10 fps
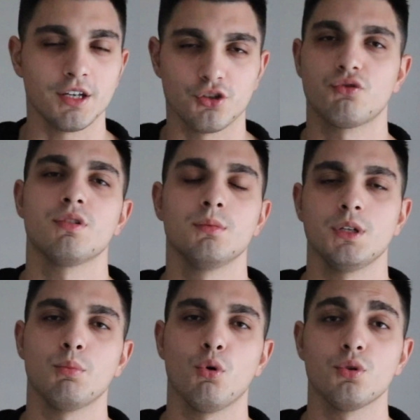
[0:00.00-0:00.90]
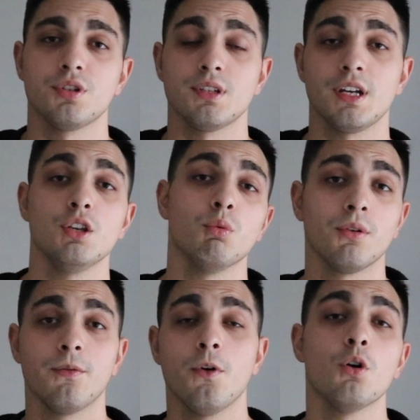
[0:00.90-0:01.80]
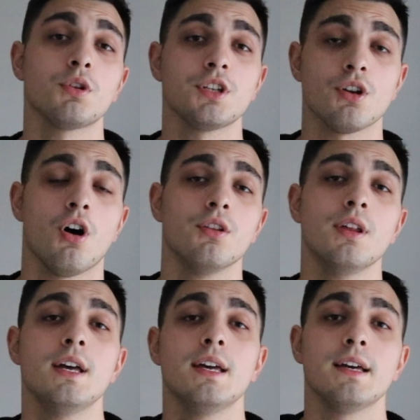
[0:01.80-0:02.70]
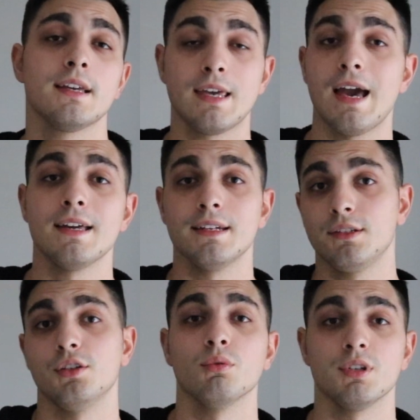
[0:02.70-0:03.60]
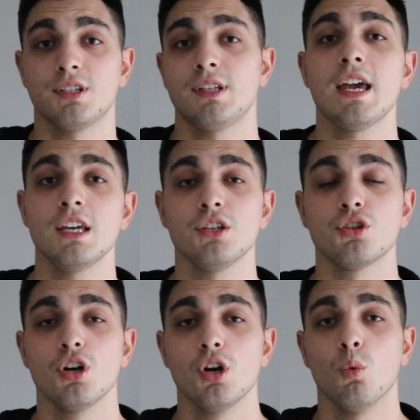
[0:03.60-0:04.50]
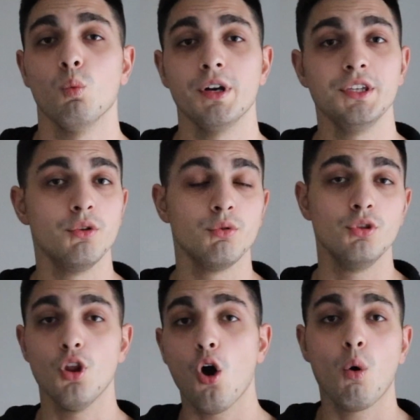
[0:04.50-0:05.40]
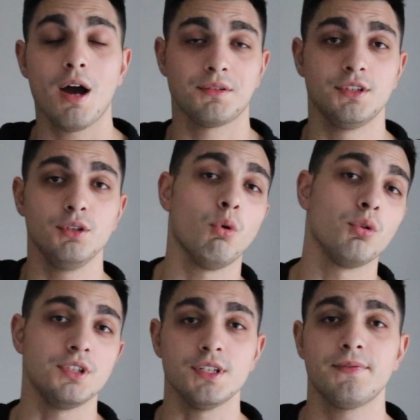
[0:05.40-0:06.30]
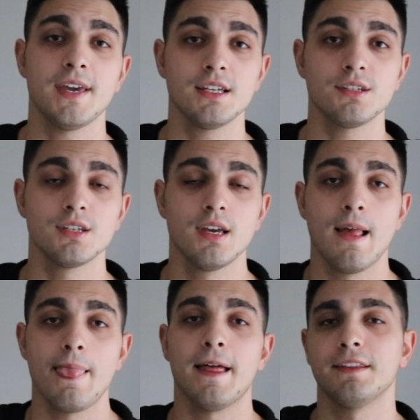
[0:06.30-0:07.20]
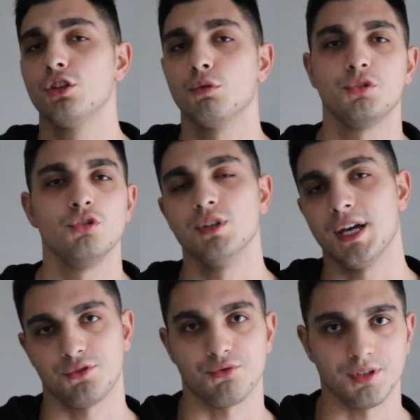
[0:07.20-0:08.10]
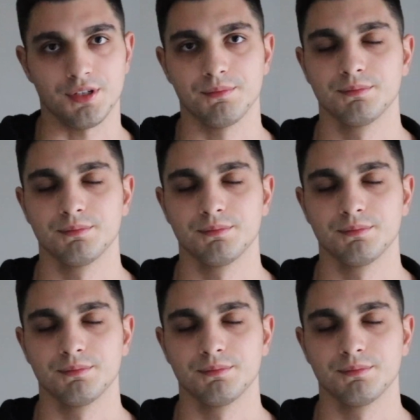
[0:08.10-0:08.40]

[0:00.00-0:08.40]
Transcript: extremely important, and you want to focus on getting to a stage where you know how to do all these things and they come to you naturally.